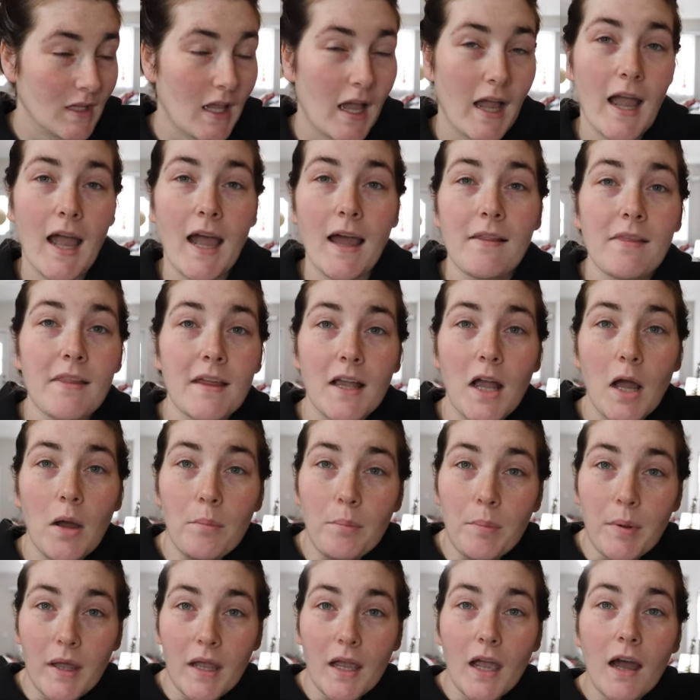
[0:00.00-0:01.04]
I had like a
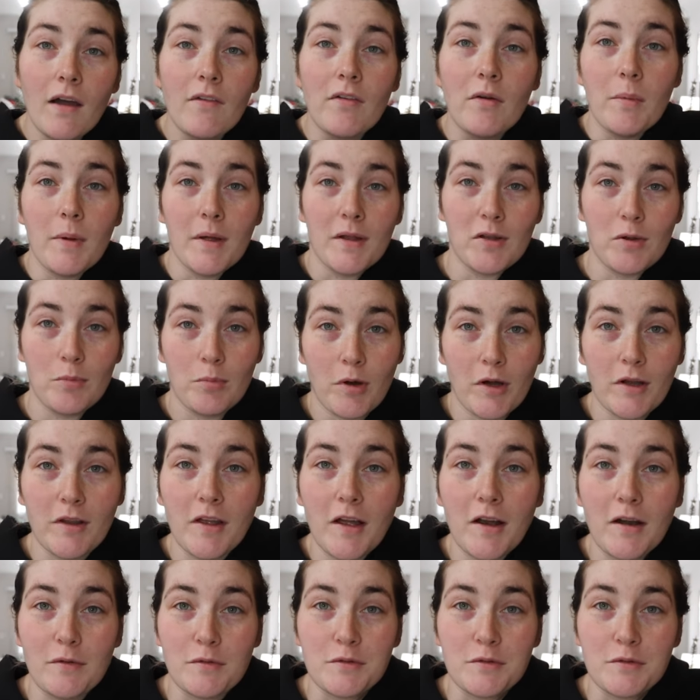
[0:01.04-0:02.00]
bit of a mental breakdown.